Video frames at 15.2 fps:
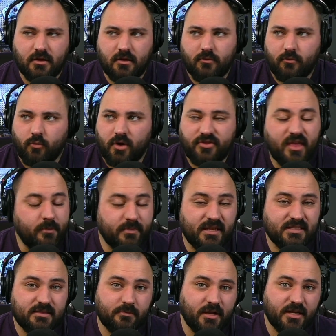What that
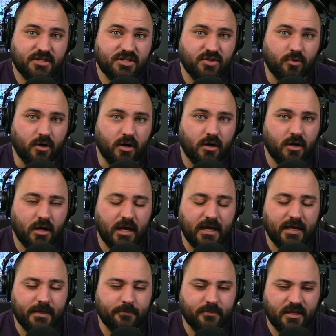means, I'm not sure.
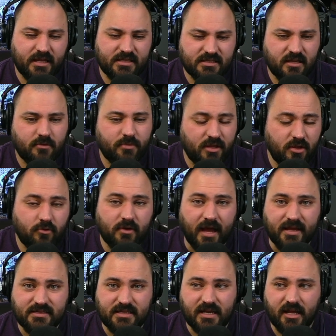Um, and it's going to be you
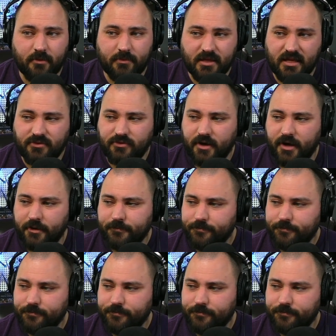guys that help me get there.